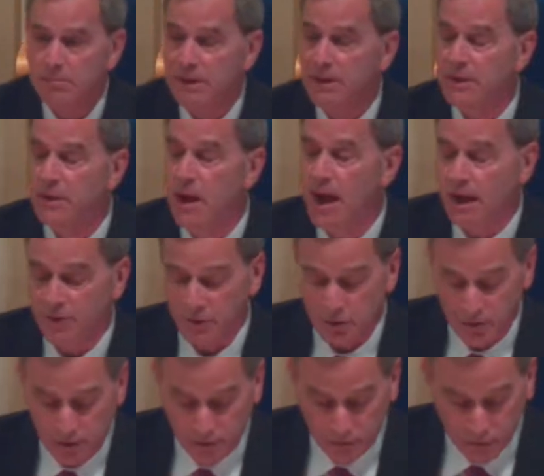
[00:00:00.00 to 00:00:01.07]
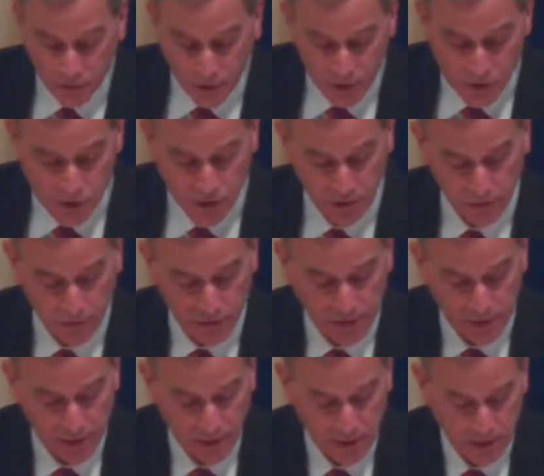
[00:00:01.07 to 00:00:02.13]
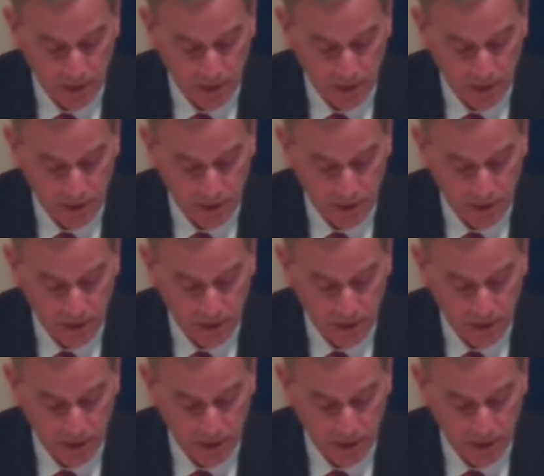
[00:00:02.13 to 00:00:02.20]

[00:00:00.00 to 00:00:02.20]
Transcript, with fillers: but not to our children.